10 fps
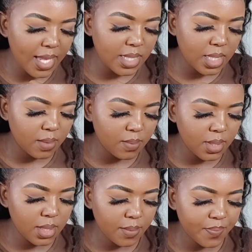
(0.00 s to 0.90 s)

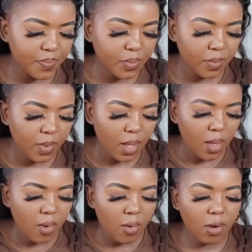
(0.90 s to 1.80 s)
items
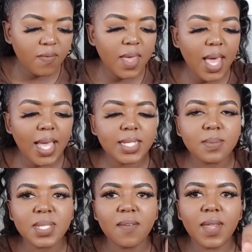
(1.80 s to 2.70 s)
all of the
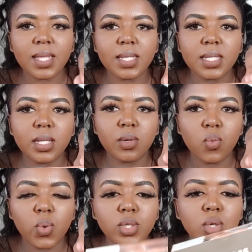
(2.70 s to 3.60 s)
items have like this little
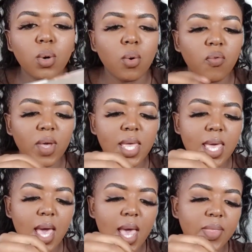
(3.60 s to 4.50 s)
window over
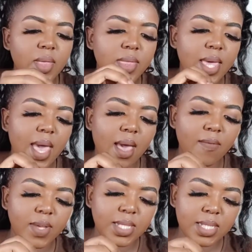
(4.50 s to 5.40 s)
here and then they
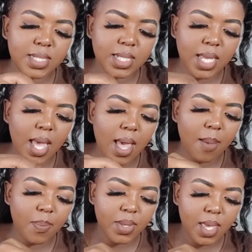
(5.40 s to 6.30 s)
have a sticker
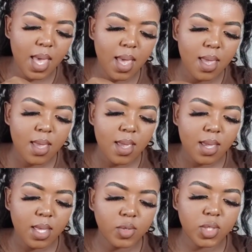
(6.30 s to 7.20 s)
up here
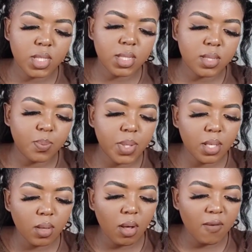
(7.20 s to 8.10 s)
that you just
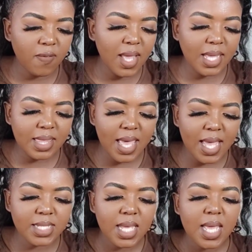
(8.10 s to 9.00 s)
peel off like
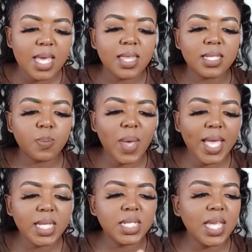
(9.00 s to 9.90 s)
that this
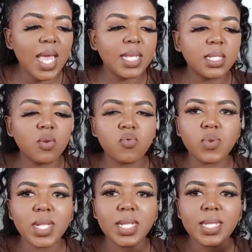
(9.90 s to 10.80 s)
packaging has a
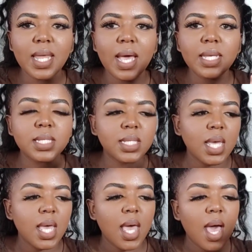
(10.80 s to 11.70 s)
really nice
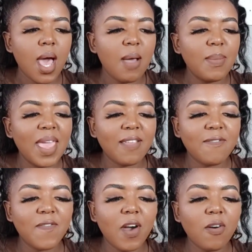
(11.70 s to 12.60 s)
um, like
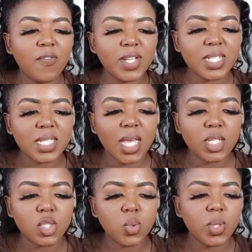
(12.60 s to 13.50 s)
velvet
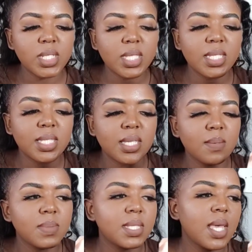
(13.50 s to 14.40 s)
touch to it the
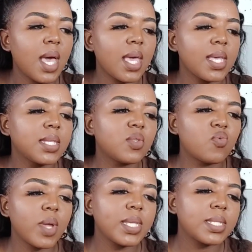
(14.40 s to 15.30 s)
skims here is
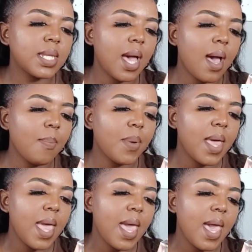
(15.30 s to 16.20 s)
raised up
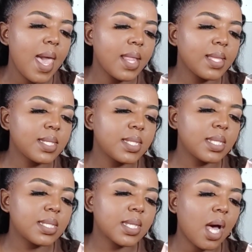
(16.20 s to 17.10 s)
and this is
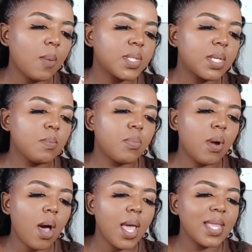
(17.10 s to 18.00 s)
the sculpting
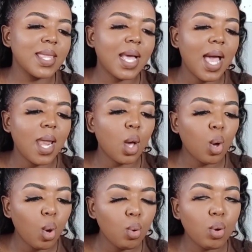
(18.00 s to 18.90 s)
bra in the color
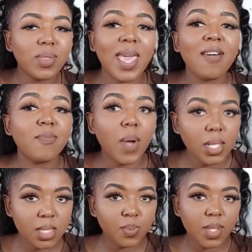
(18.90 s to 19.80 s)
cocoa they have
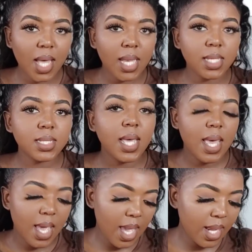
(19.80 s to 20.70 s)
multiple colors
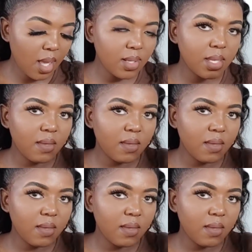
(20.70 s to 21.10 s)
and i'll